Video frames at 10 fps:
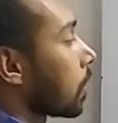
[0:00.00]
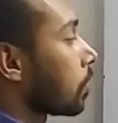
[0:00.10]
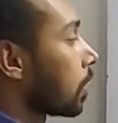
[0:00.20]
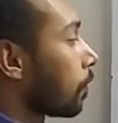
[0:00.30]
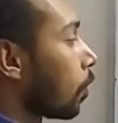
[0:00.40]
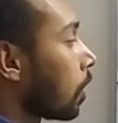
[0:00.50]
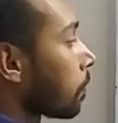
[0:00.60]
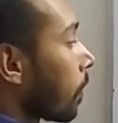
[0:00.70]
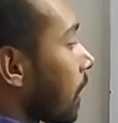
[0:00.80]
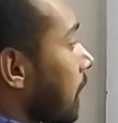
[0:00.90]
1000
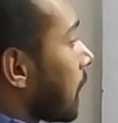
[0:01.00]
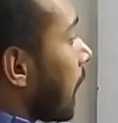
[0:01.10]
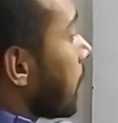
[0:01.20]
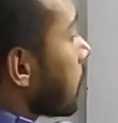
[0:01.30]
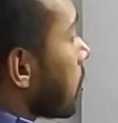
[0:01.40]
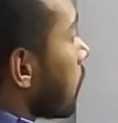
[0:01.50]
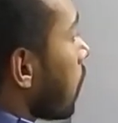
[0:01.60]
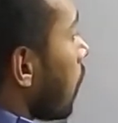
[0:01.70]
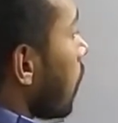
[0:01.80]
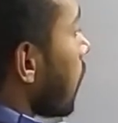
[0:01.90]
volt. These lines are
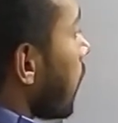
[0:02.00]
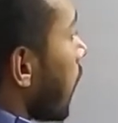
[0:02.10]
called